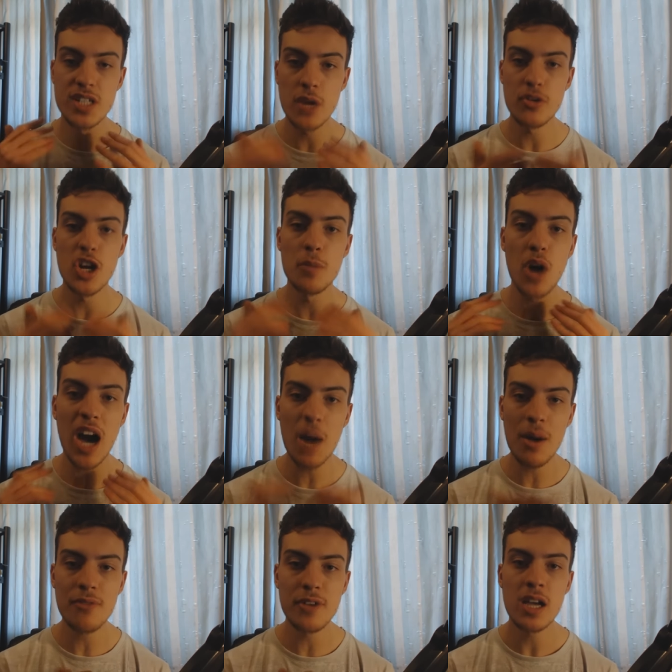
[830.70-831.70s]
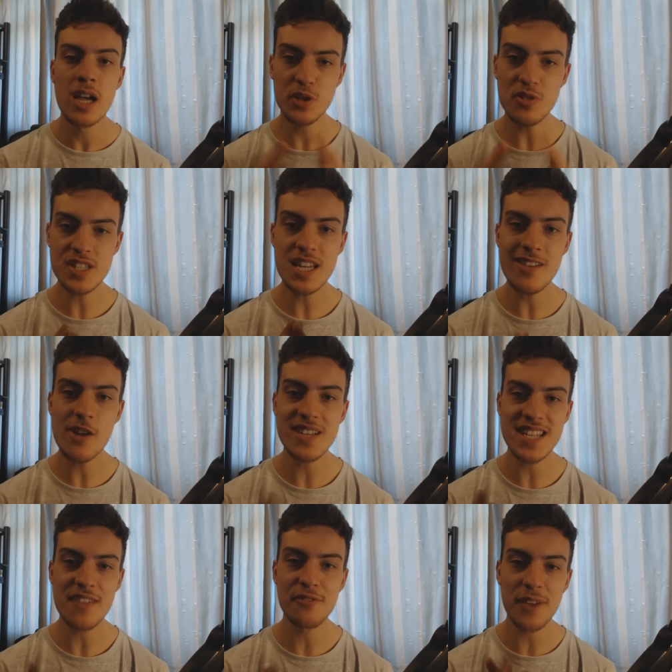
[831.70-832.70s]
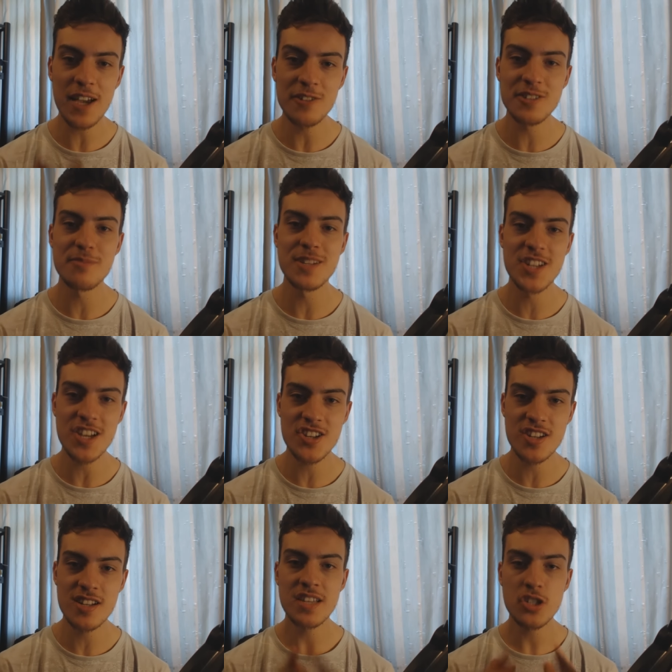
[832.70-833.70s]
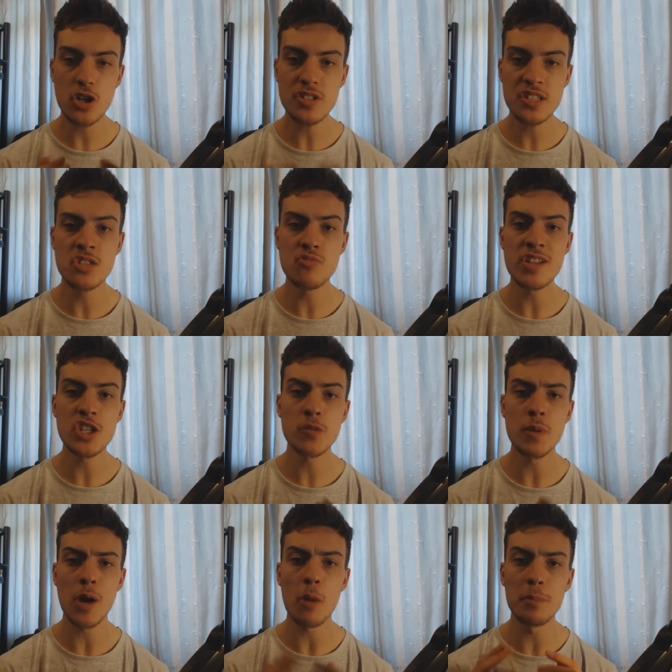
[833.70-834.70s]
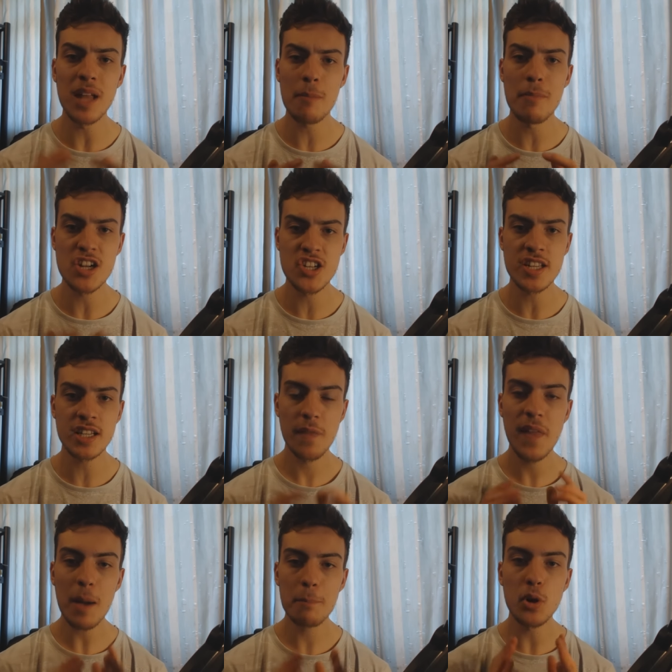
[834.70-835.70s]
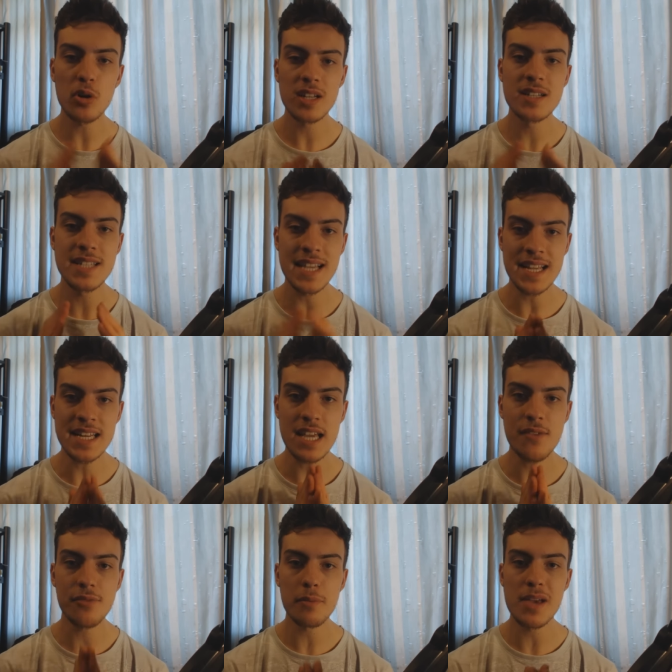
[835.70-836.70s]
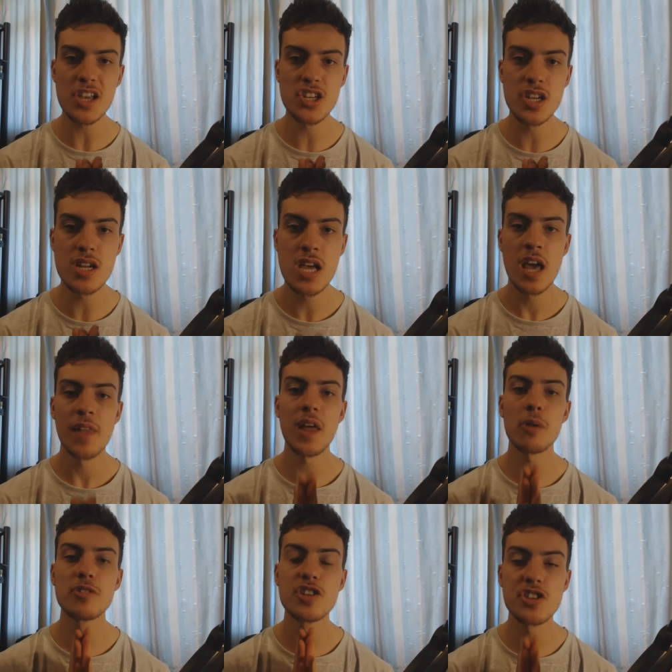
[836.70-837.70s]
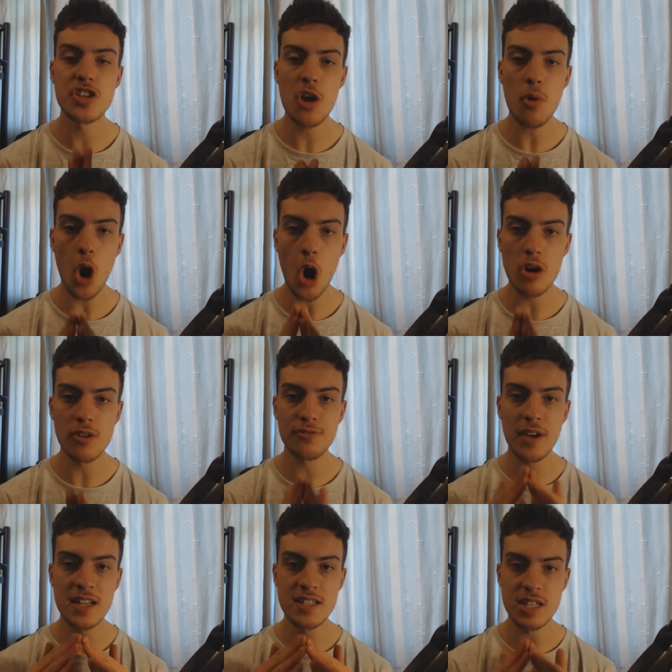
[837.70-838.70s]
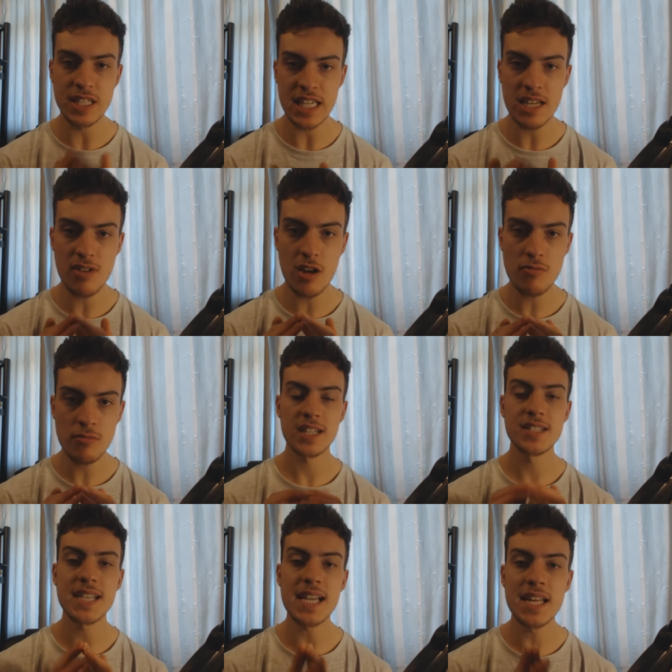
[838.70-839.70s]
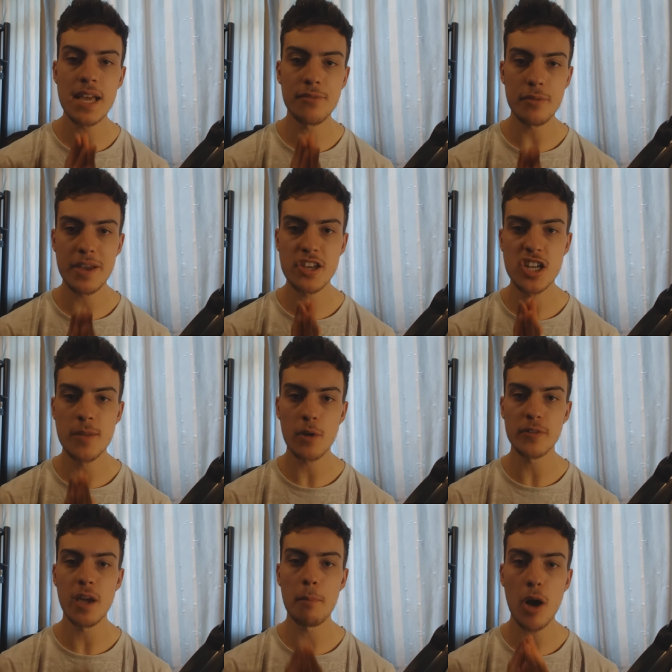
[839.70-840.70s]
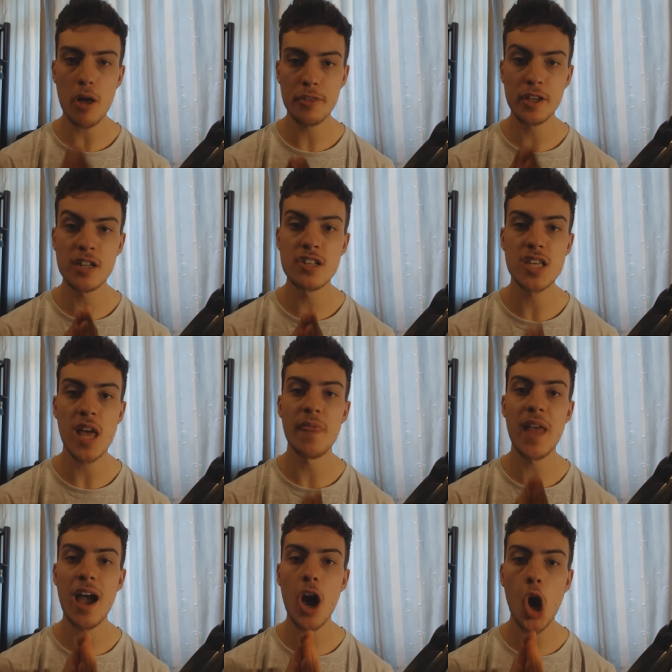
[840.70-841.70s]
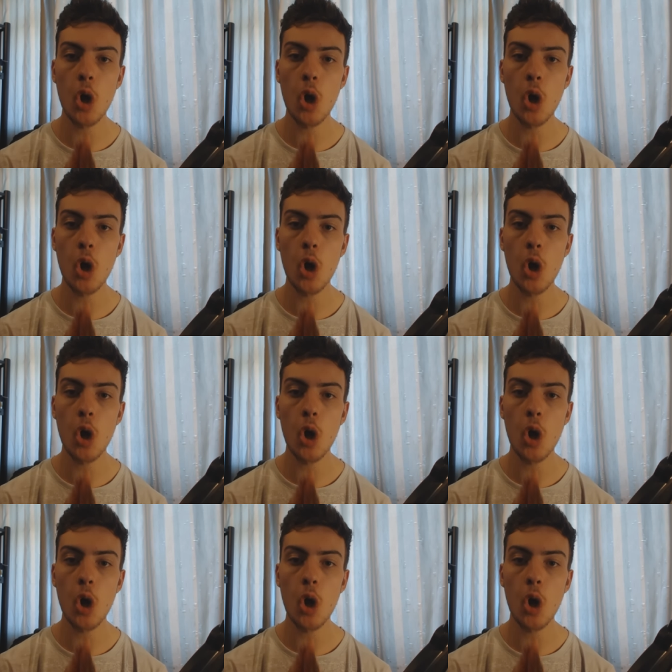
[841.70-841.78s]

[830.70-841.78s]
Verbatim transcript: we don't know. But however, because Nero is a failed magician, he started to read up about black magic, and that book contained information that was so horrifying to Nero. It contained information about the apothecons and their